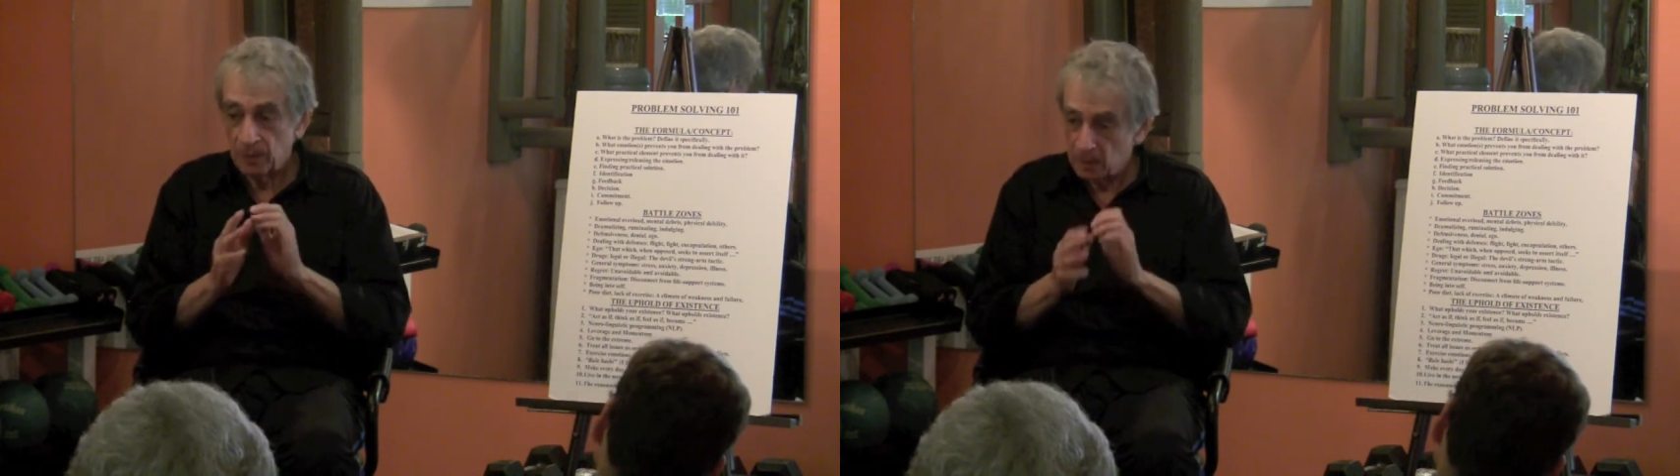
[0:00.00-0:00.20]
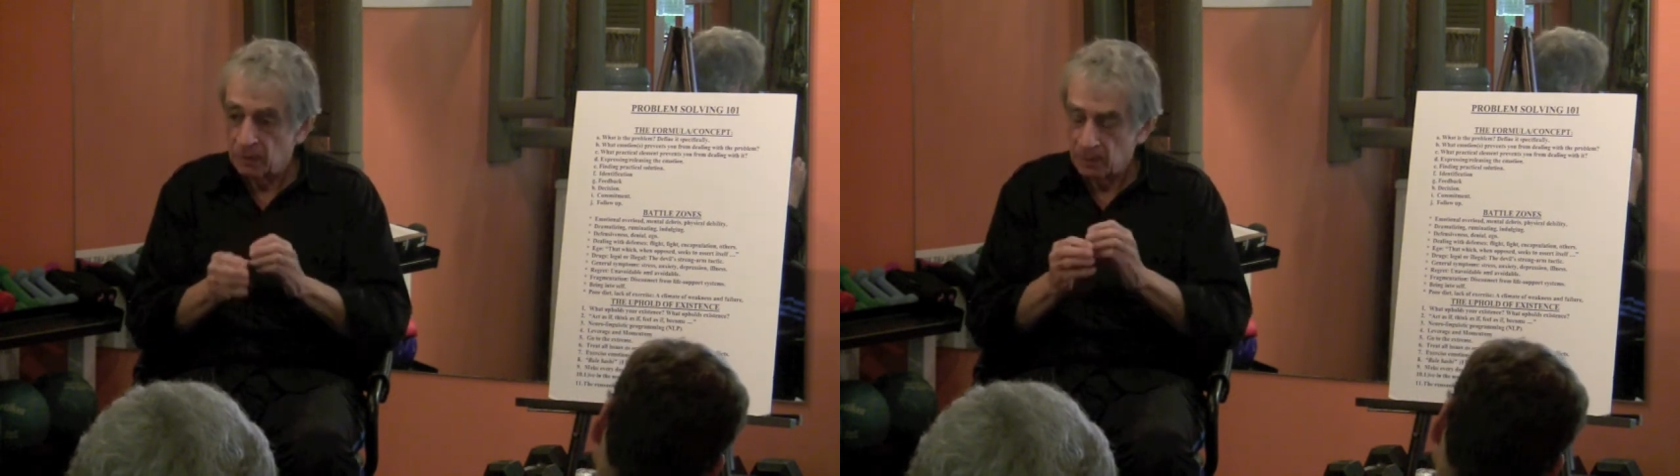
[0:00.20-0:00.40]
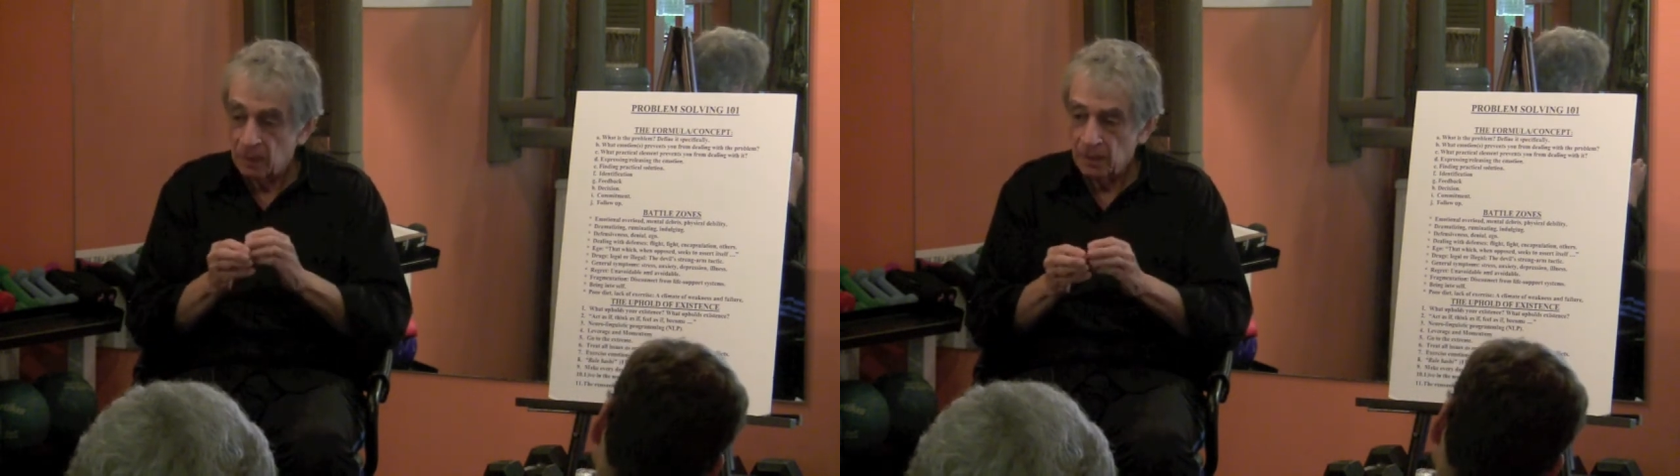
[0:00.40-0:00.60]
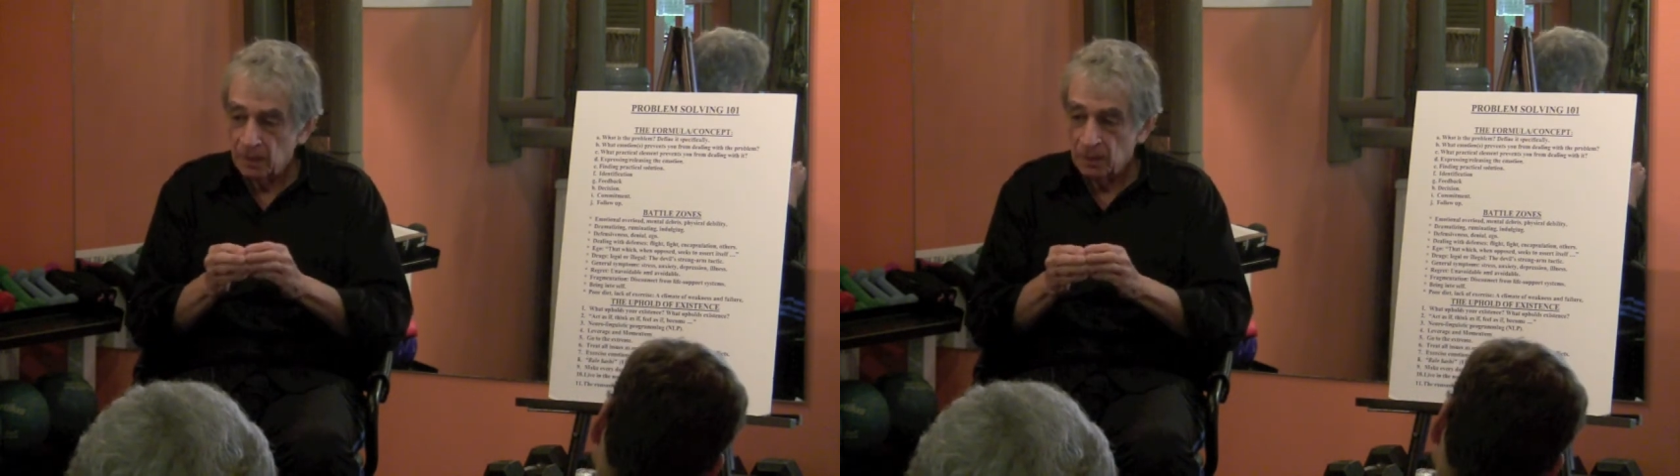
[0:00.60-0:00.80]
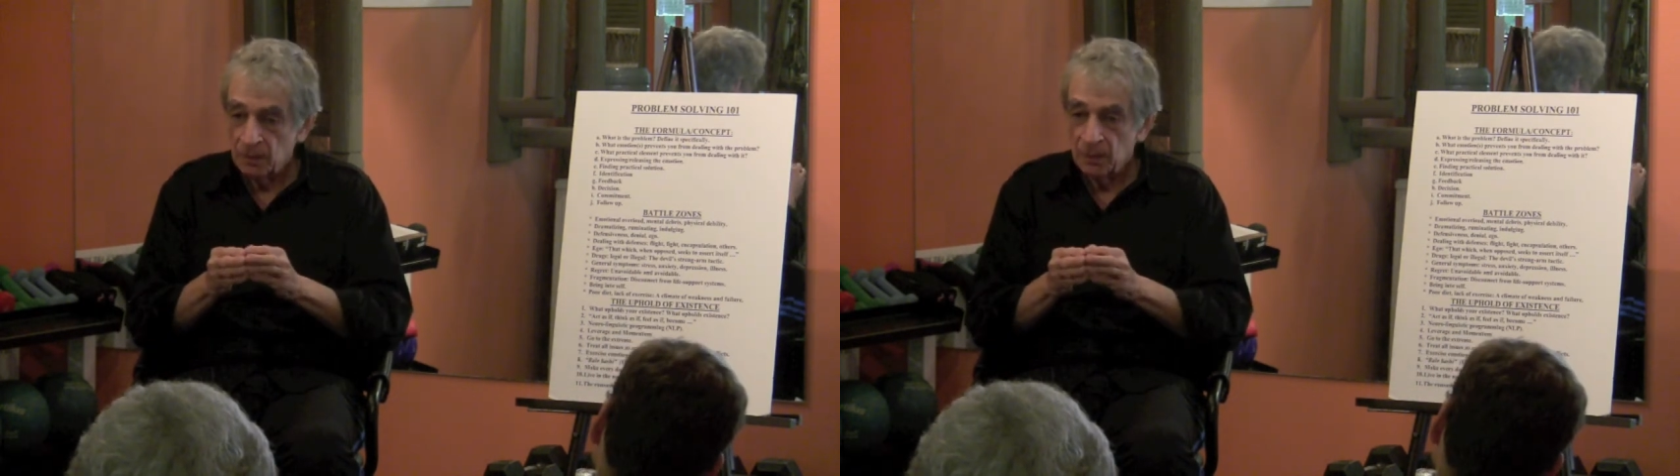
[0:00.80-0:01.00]
they're
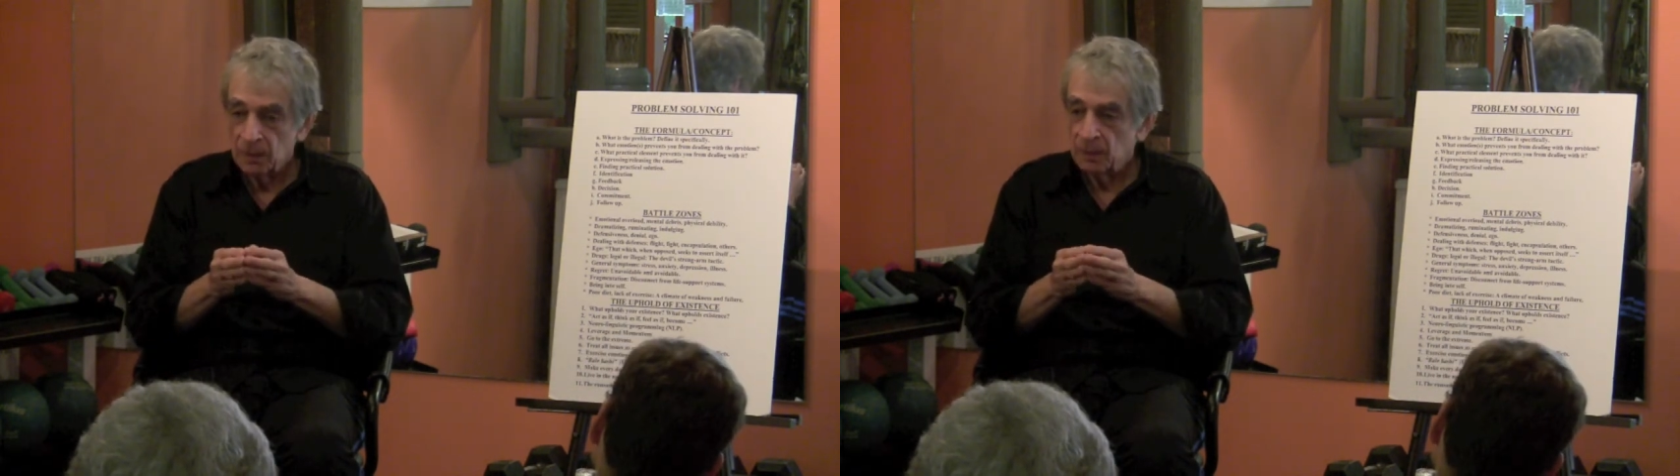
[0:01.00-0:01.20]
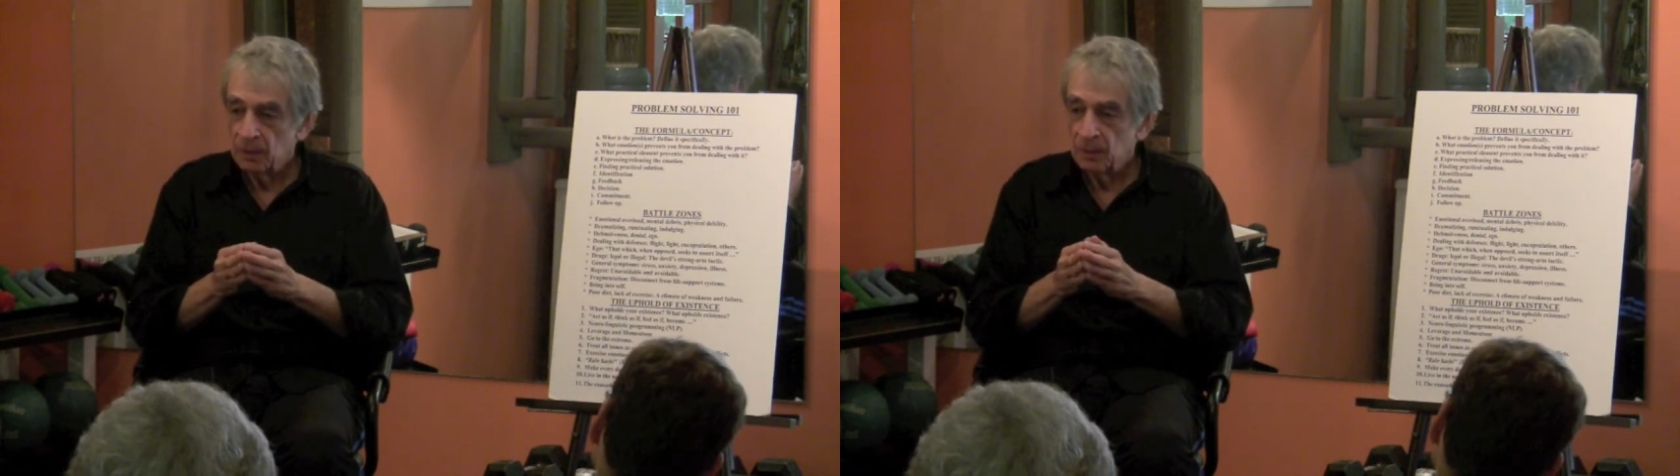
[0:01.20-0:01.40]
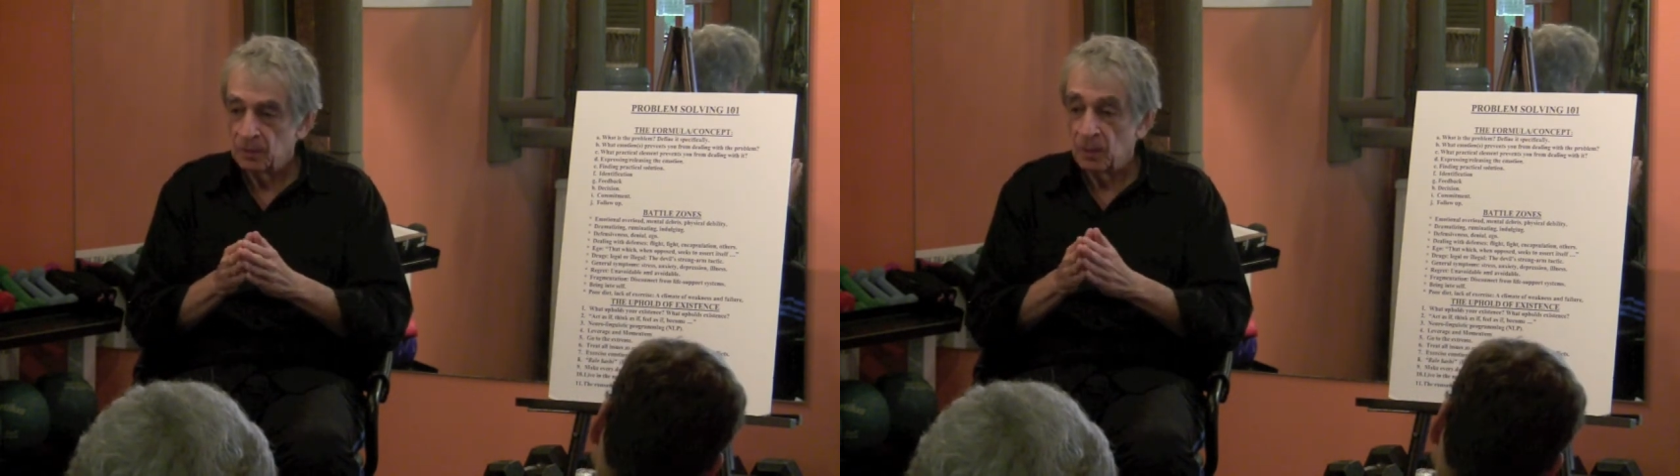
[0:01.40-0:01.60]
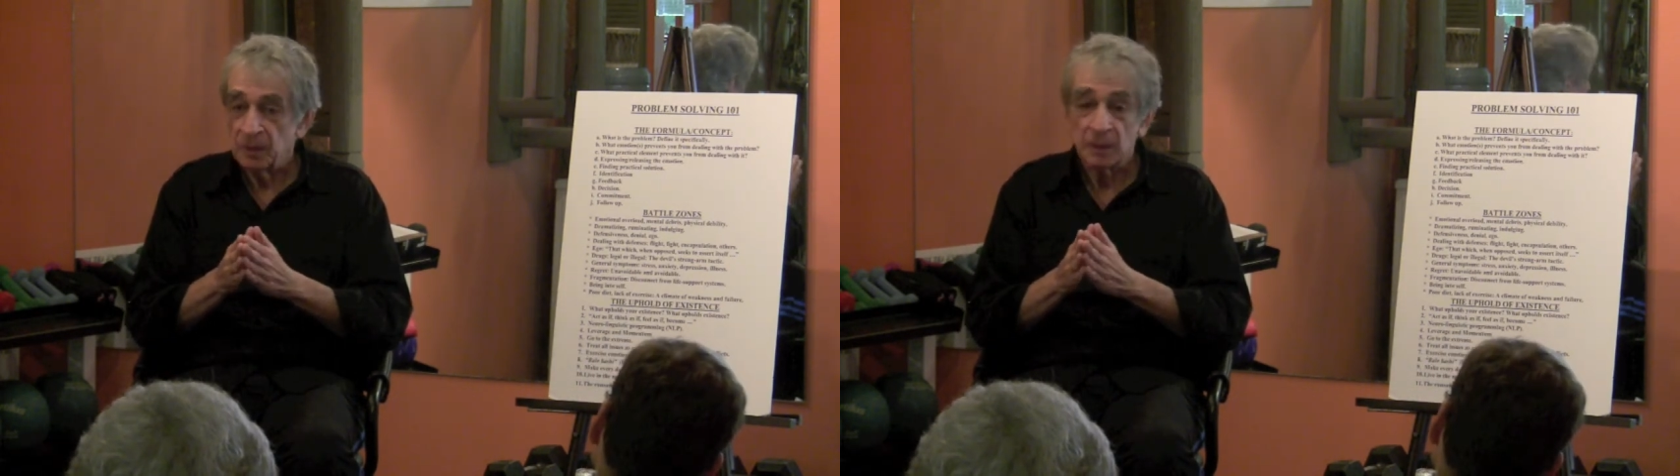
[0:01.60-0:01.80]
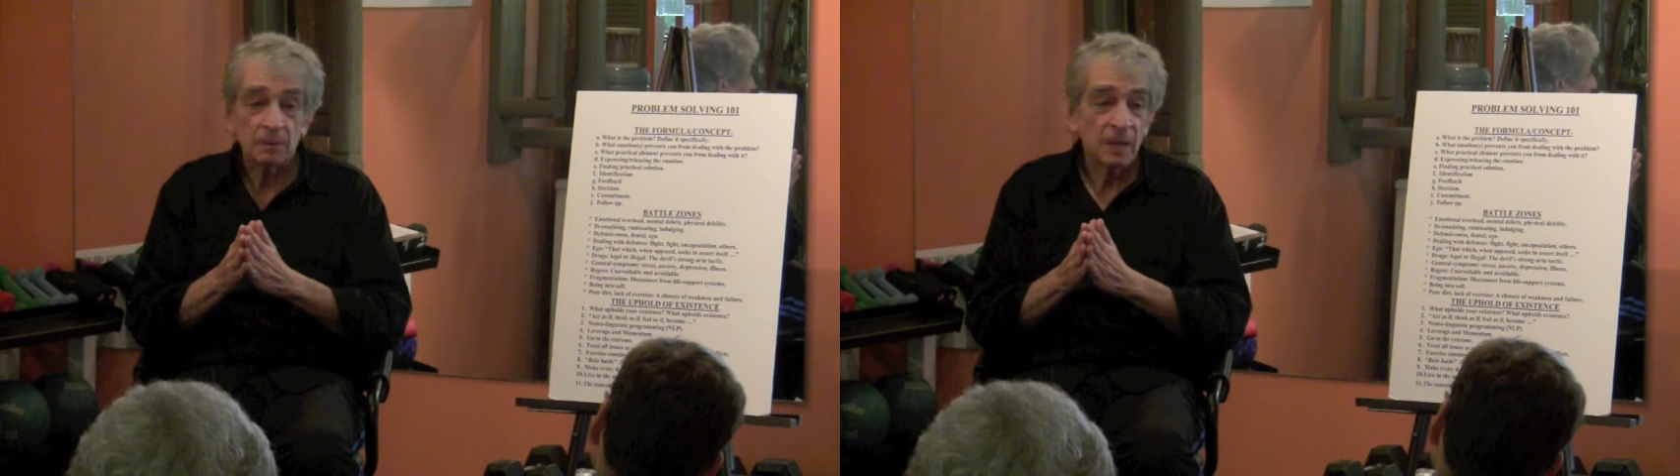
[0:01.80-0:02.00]

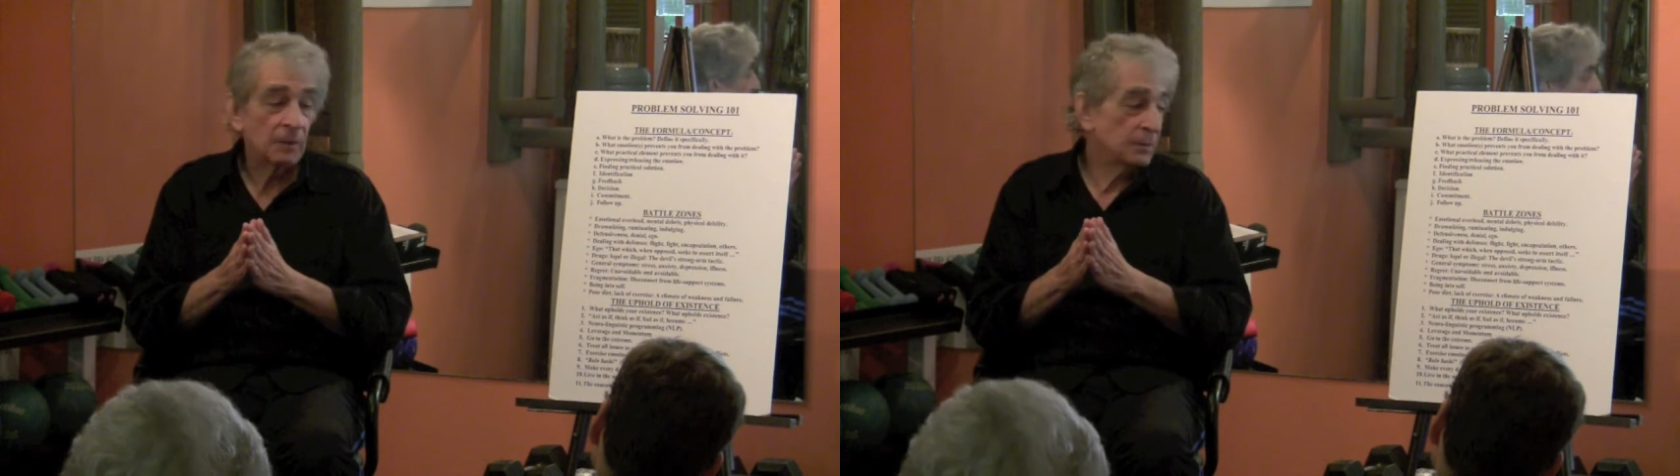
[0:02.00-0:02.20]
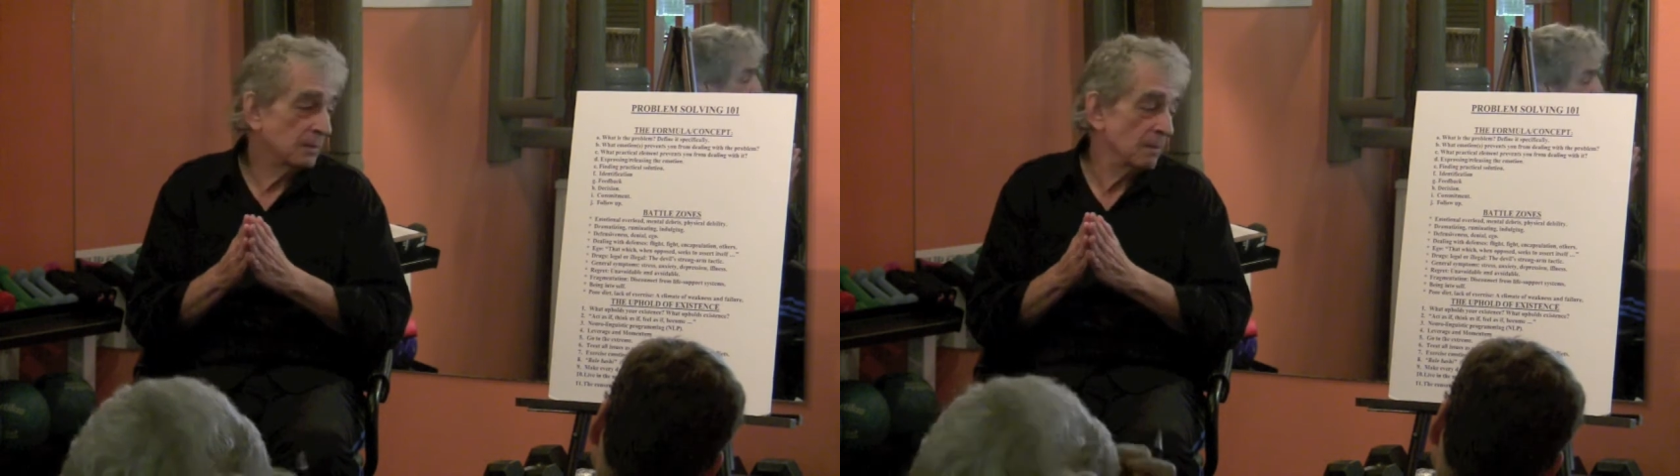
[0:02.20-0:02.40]
talking about